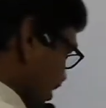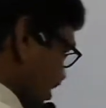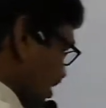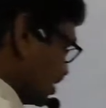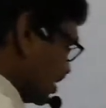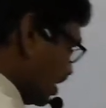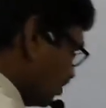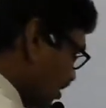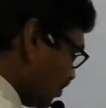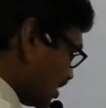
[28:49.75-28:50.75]
same
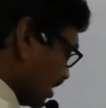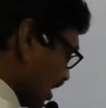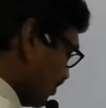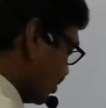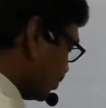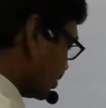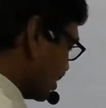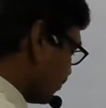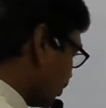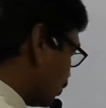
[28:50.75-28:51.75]
n plus L value is
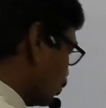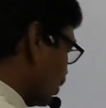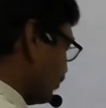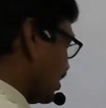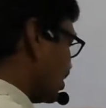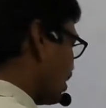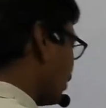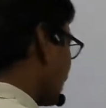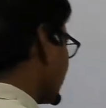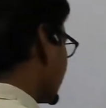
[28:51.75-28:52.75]
there for two different
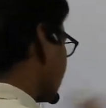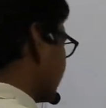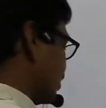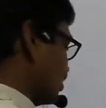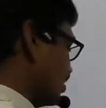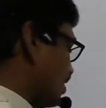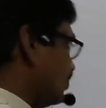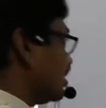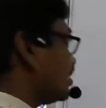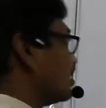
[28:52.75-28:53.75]
orbitals, then we
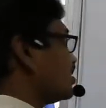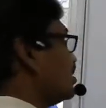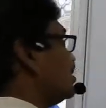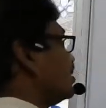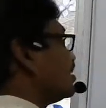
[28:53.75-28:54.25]
can consider